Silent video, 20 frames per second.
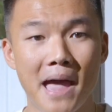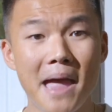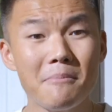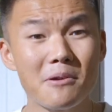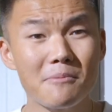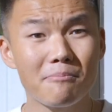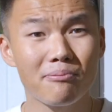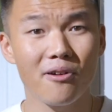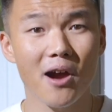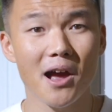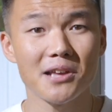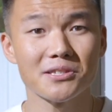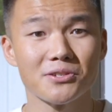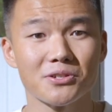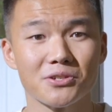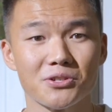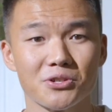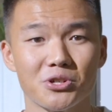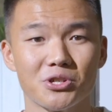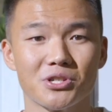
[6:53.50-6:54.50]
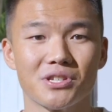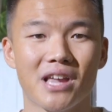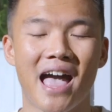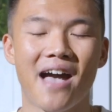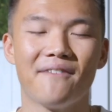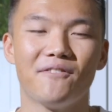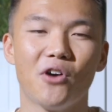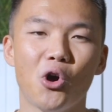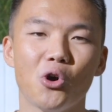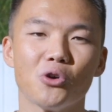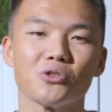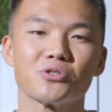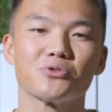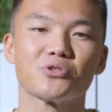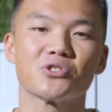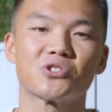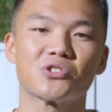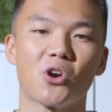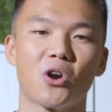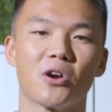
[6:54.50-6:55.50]
Payment processors have also
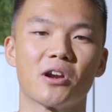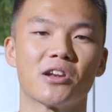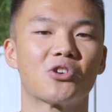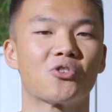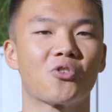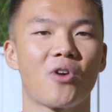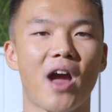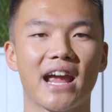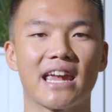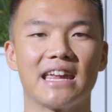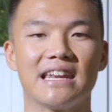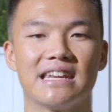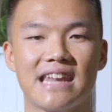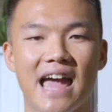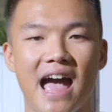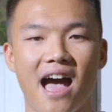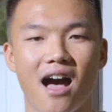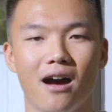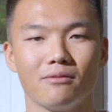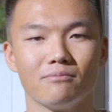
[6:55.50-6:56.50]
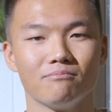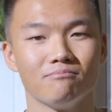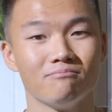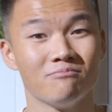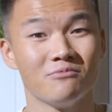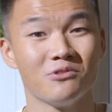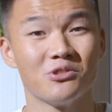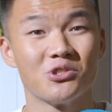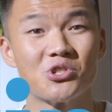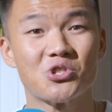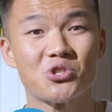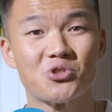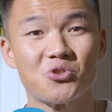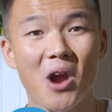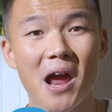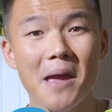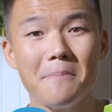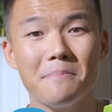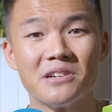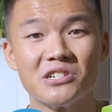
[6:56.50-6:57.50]
started cracking down.
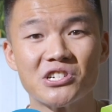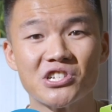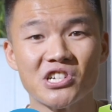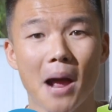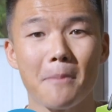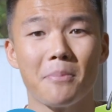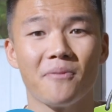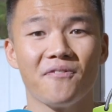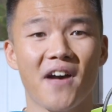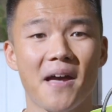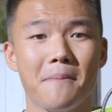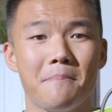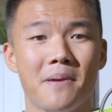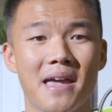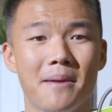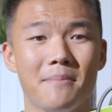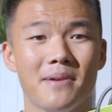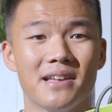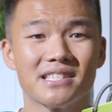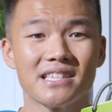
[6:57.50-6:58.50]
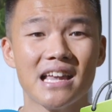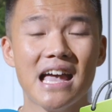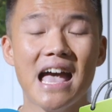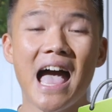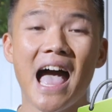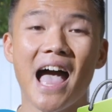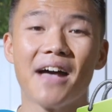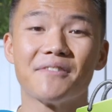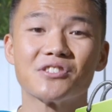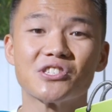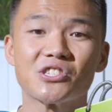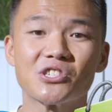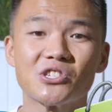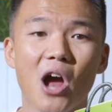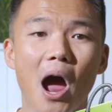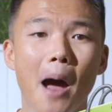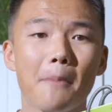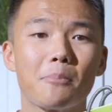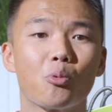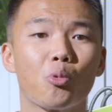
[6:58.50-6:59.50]
Stripe and Shopify payments have
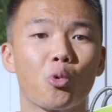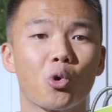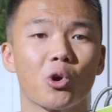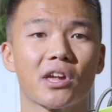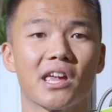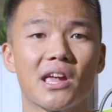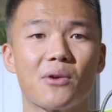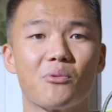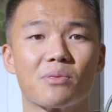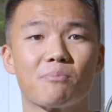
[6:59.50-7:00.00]
stopped working